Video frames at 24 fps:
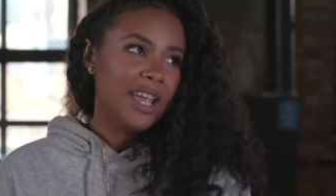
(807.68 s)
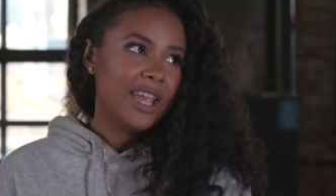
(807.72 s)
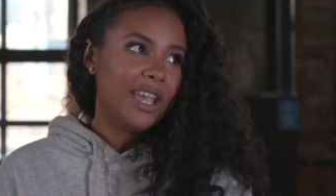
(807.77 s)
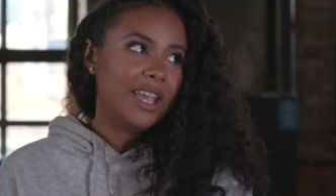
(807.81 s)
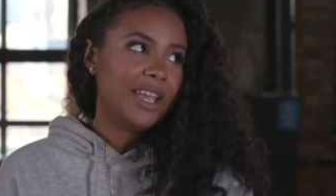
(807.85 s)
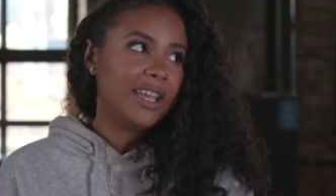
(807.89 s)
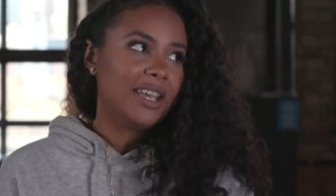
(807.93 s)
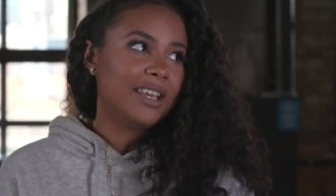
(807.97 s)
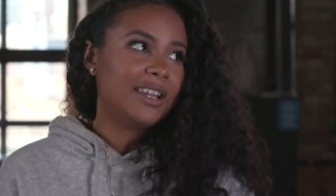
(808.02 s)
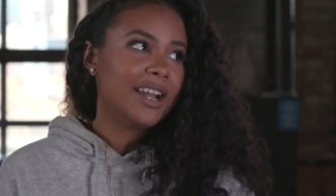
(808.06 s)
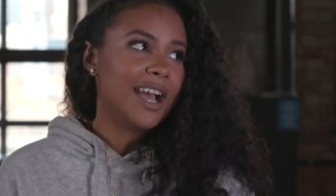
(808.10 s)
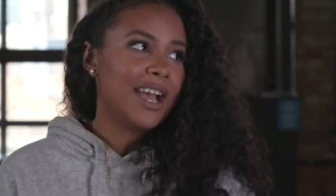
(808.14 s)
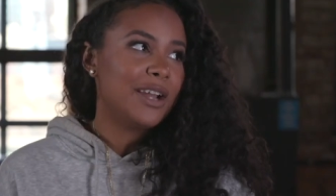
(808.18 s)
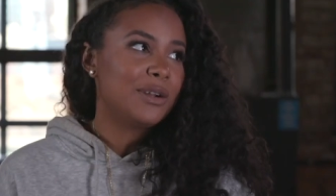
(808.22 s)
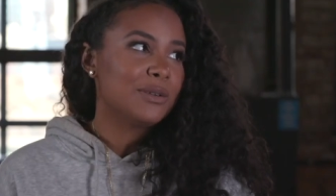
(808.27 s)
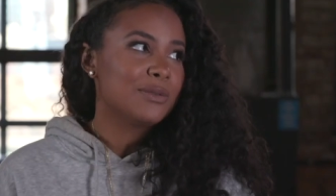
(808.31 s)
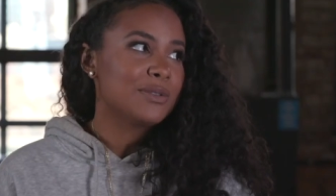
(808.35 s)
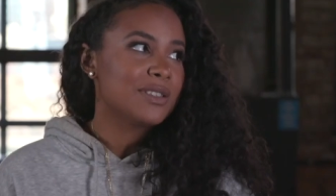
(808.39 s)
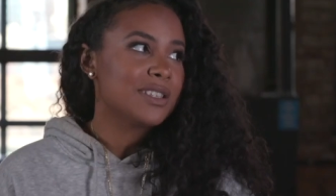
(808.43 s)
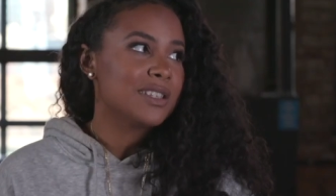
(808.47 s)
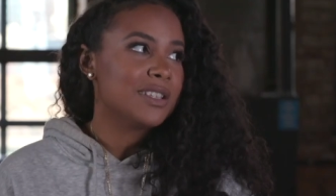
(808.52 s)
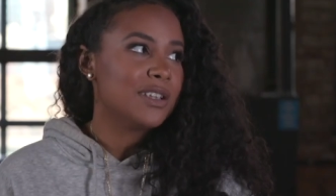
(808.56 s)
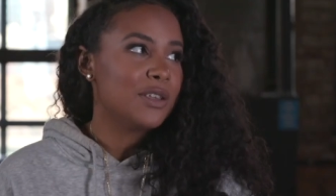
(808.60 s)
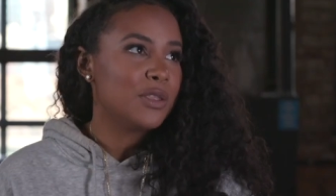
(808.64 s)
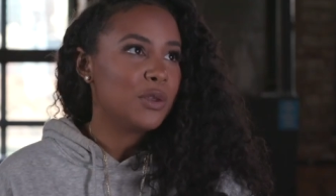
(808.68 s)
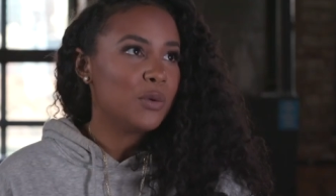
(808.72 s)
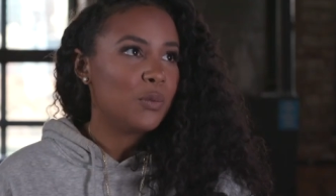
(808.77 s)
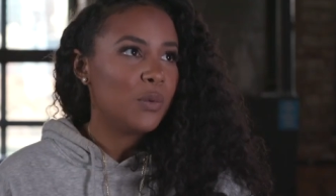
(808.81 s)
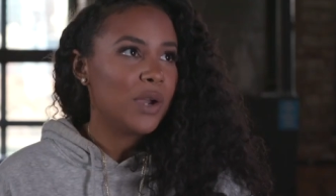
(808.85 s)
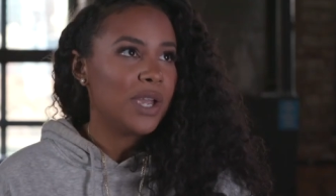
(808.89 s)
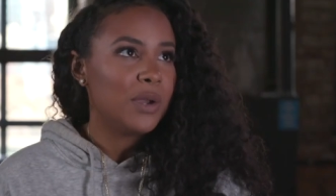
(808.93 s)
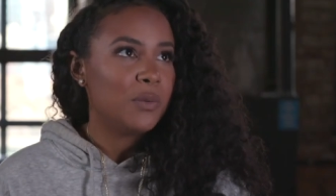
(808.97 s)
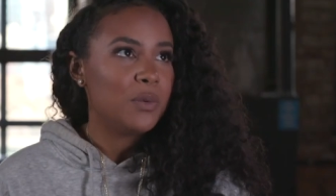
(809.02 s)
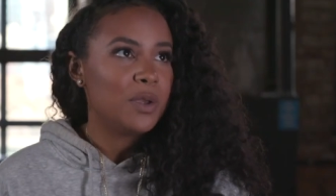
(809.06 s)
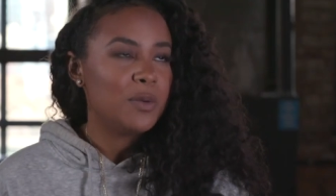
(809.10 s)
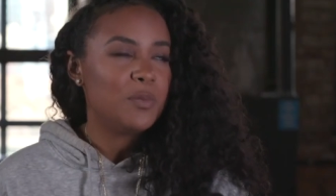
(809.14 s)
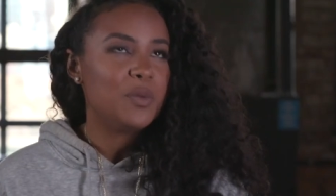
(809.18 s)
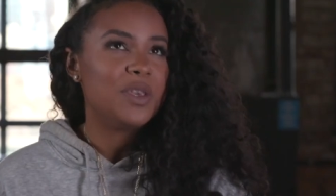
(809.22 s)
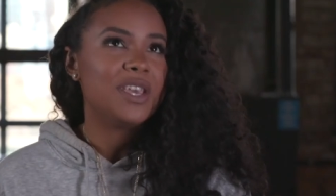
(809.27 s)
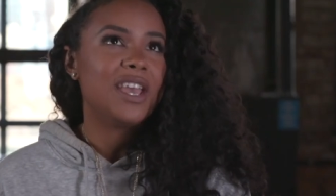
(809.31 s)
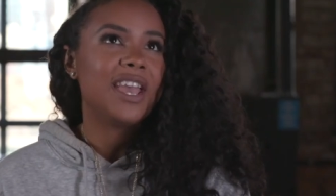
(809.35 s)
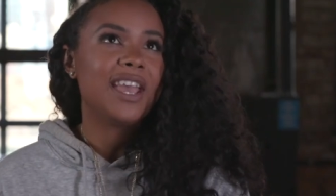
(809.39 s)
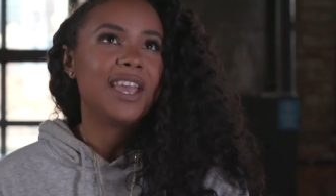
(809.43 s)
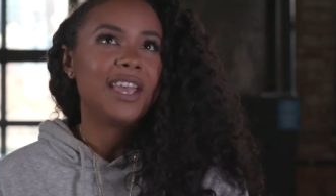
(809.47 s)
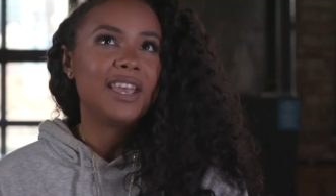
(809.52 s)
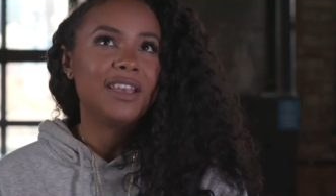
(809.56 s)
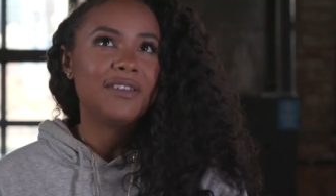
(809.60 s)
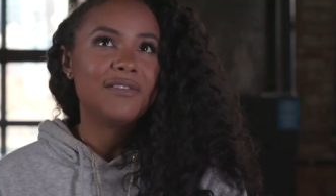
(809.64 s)
And I don't see the way we
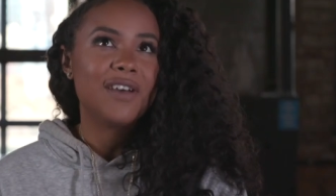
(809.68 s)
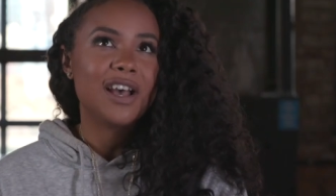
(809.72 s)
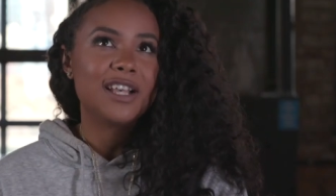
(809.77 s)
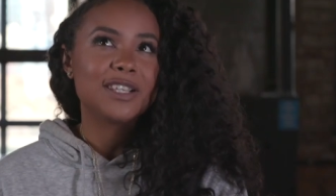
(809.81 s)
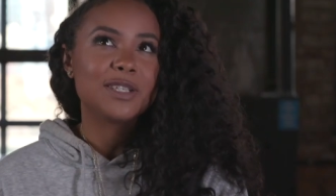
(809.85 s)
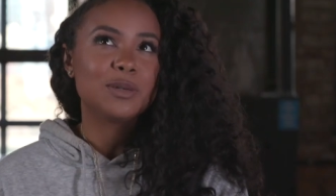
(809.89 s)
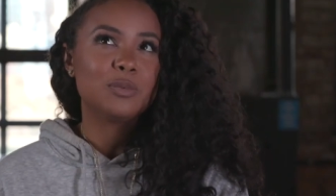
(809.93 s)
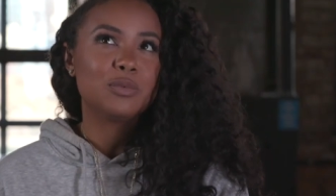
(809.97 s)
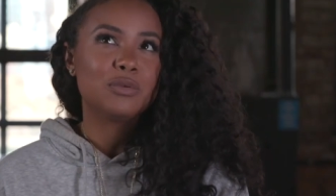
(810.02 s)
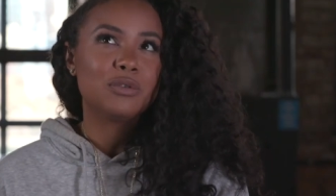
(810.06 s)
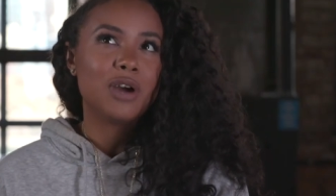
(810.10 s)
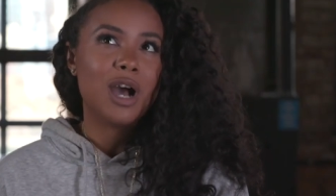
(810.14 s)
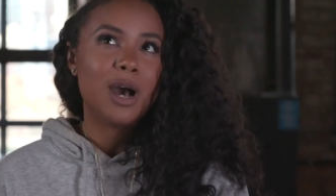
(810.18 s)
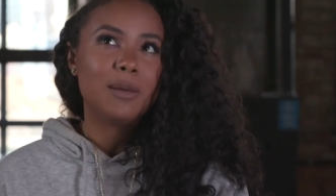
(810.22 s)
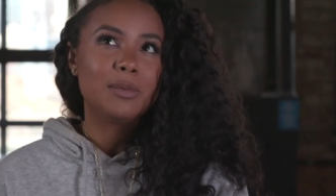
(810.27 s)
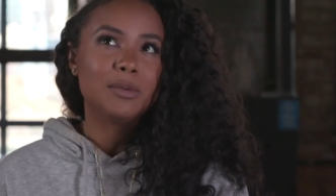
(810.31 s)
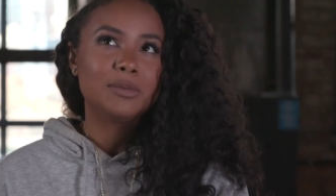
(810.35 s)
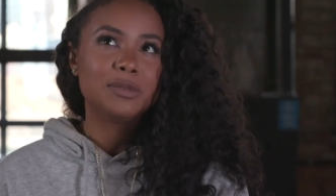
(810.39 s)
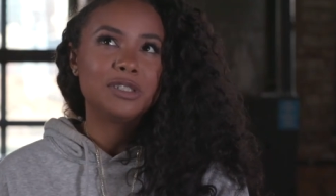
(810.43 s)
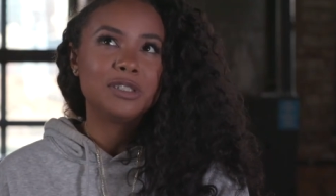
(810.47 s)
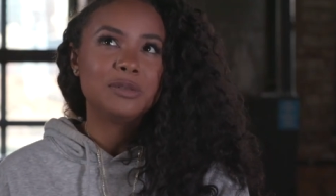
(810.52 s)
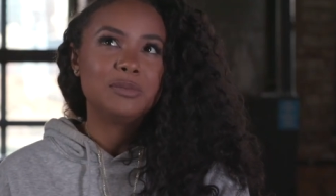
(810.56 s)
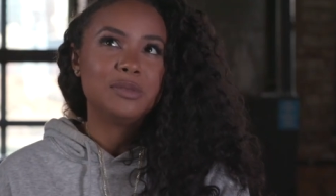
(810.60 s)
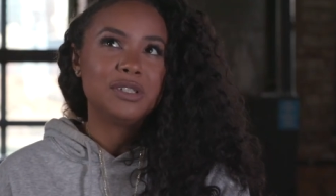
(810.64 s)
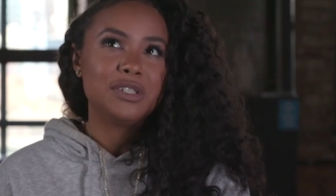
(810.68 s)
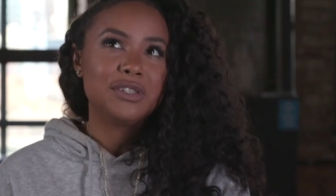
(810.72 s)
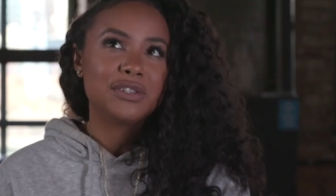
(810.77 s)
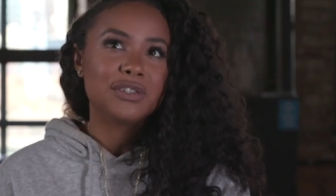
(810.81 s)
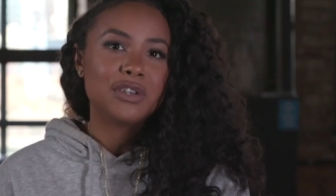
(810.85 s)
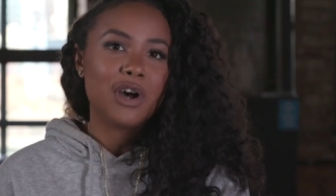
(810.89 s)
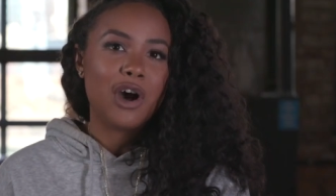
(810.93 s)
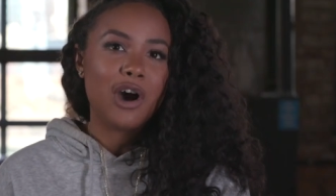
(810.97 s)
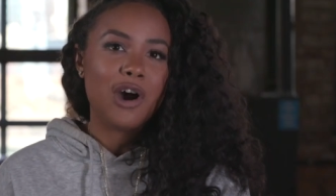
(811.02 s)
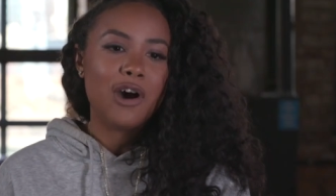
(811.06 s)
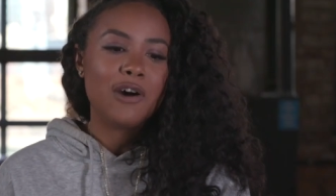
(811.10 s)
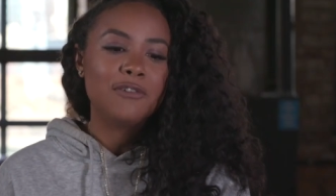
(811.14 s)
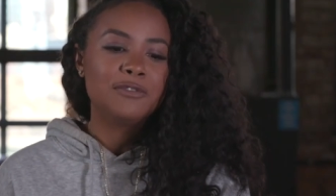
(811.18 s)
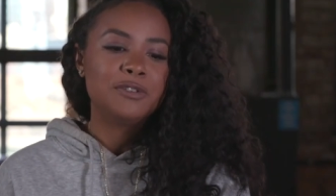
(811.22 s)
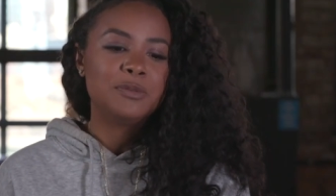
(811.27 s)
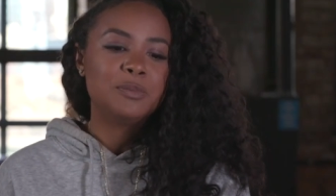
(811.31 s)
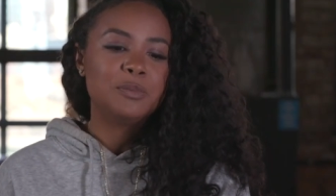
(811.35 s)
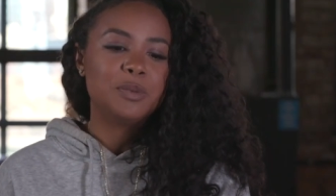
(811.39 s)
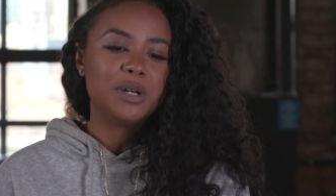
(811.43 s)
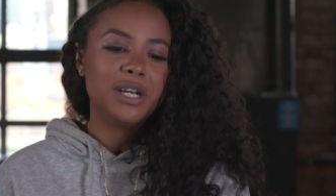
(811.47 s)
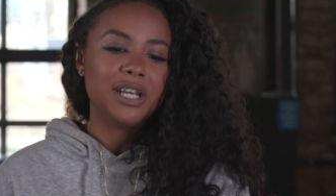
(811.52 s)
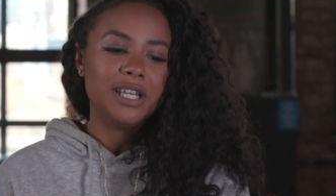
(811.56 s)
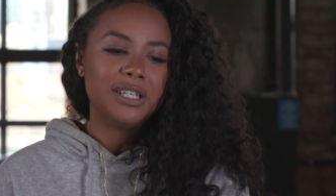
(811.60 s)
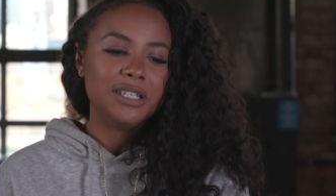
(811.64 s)
behave as a problem to be solved,
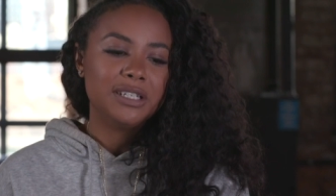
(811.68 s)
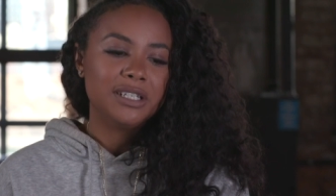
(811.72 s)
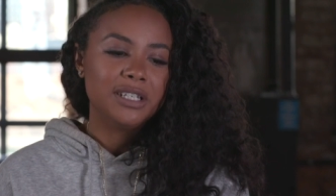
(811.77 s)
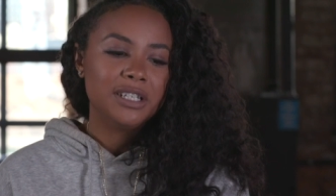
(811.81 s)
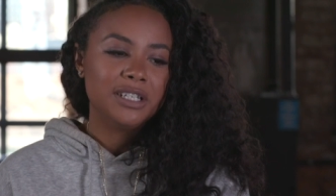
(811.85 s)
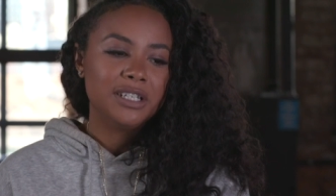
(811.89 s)
but